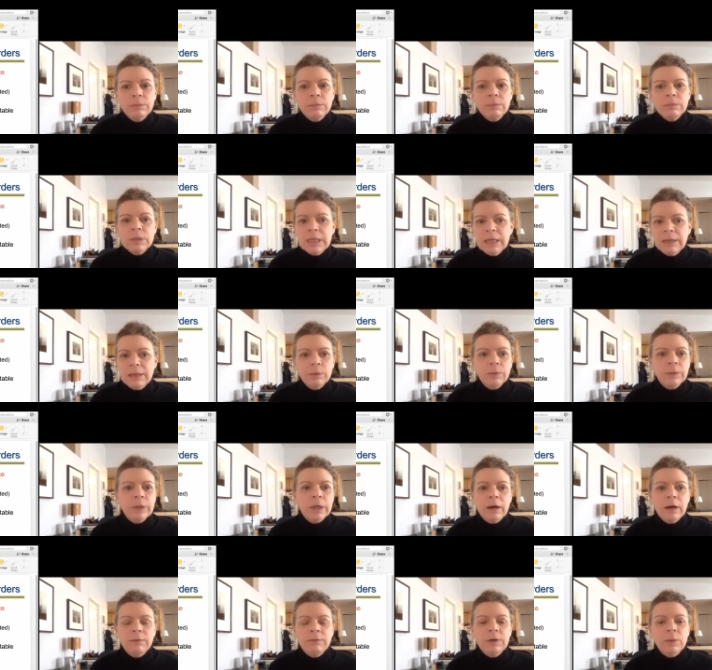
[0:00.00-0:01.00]
stable
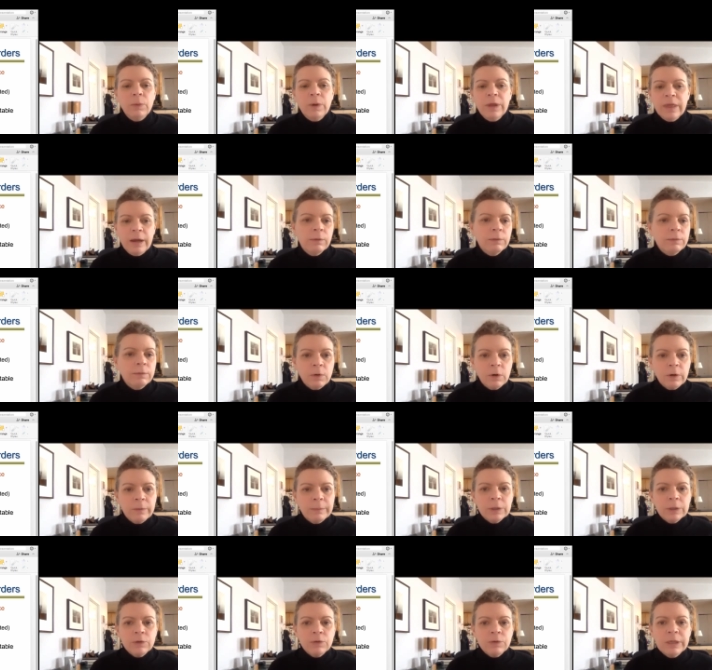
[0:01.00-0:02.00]
recovery without
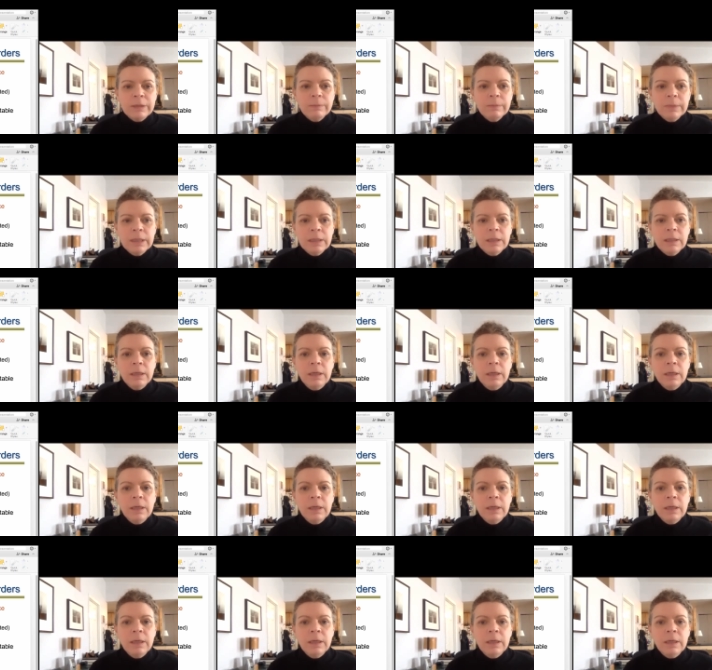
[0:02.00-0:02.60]
formal treatment.